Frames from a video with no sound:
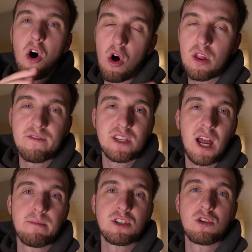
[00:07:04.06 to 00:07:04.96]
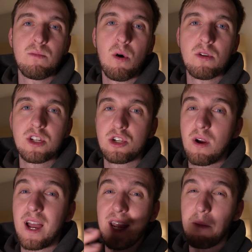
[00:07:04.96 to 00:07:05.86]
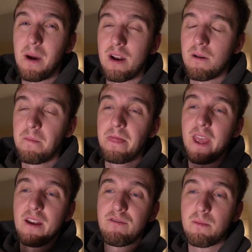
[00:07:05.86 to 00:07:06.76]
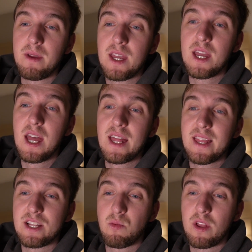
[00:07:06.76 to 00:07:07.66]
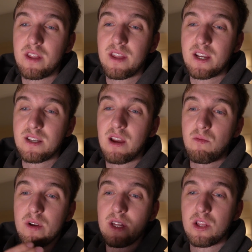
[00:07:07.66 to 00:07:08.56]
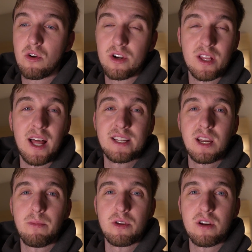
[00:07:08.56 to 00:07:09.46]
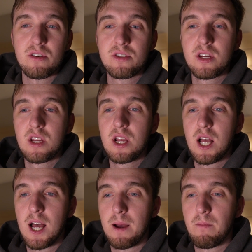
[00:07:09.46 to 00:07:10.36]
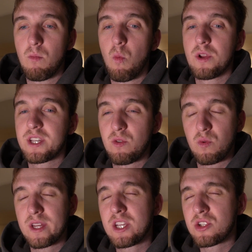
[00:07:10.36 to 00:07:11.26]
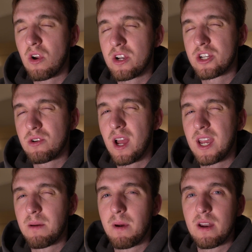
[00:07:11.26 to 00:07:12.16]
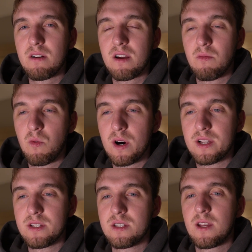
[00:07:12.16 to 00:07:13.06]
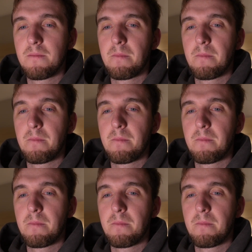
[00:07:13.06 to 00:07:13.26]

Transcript: all of the times that you bowl to try and get better. And for me, that's one of the things I really learned in the last couple of years. Once I really started to try and get better, was